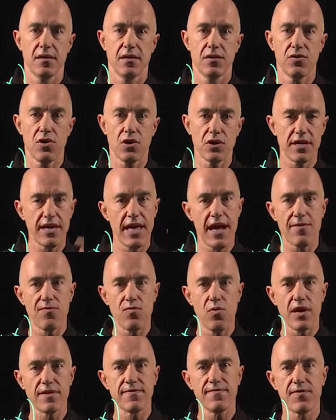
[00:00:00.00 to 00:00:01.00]
You only have
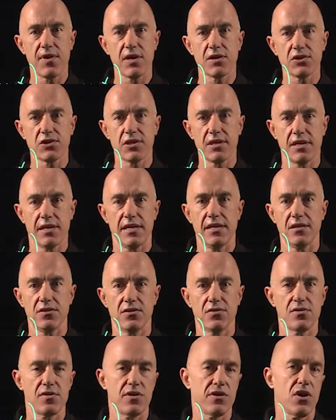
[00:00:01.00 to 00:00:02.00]
one function, e
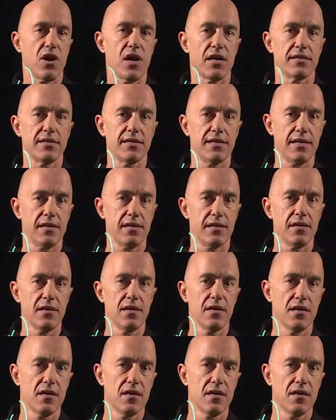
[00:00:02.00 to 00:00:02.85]
to the rt.